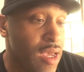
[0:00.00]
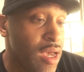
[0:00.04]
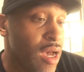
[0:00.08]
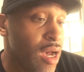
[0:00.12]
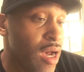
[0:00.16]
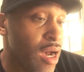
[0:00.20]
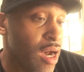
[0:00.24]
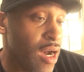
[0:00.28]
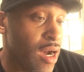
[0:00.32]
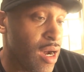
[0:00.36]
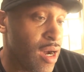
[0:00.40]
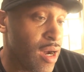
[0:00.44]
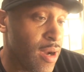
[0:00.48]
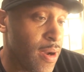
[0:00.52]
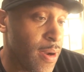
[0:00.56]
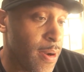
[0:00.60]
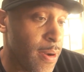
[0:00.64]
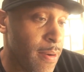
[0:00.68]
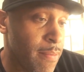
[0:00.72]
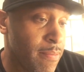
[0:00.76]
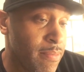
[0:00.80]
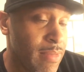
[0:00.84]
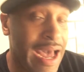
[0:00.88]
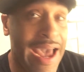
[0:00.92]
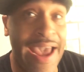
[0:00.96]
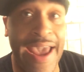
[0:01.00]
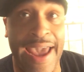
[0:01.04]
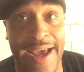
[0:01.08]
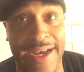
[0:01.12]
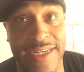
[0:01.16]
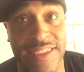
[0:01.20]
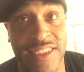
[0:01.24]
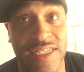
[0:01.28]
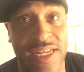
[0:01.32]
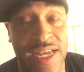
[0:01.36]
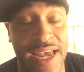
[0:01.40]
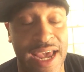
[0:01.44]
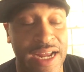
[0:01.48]
I
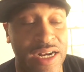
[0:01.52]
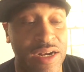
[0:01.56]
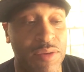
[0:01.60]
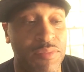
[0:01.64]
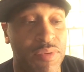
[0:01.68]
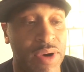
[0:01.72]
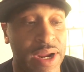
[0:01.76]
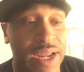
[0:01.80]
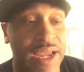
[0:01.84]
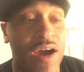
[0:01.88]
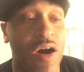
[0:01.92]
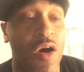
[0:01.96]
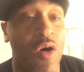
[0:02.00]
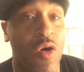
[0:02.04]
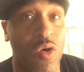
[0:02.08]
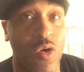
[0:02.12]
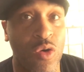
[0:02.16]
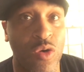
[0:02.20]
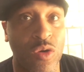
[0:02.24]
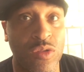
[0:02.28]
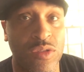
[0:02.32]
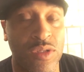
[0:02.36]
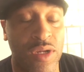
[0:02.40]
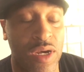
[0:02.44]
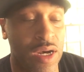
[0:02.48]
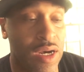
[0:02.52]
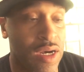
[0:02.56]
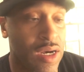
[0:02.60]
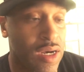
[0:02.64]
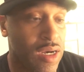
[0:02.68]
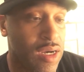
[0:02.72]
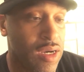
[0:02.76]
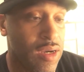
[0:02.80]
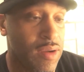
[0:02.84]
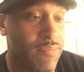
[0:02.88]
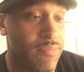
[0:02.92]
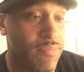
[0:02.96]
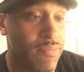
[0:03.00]
actually had to bring an old, did
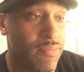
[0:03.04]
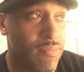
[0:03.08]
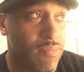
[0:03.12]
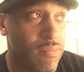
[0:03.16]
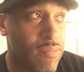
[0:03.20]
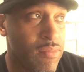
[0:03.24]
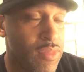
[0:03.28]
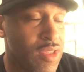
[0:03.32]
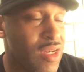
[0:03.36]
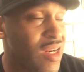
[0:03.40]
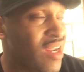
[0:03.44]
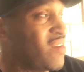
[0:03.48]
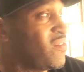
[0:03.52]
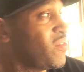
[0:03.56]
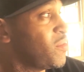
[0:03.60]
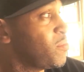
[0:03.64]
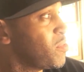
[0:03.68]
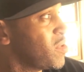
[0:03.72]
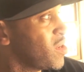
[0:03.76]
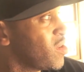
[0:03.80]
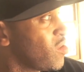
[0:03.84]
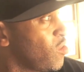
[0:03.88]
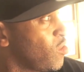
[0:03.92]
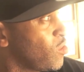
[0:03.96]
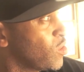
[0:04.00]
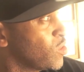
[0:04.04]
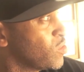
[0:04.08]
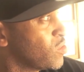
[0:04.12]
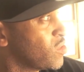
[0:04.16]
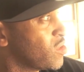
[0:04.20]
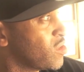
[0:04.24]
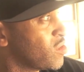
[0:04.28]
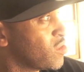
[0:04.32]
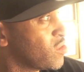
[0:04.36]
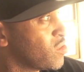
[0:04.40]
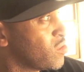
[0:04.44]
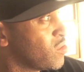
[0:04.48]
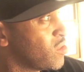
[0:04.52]
I have to bring the old one
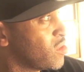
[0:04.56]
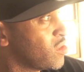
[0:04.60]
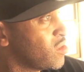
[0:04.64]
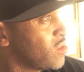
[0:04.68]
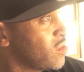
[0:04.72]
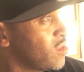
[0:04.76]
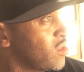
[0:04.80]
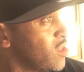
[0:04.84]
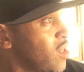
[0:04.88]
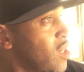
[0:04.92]
or no one?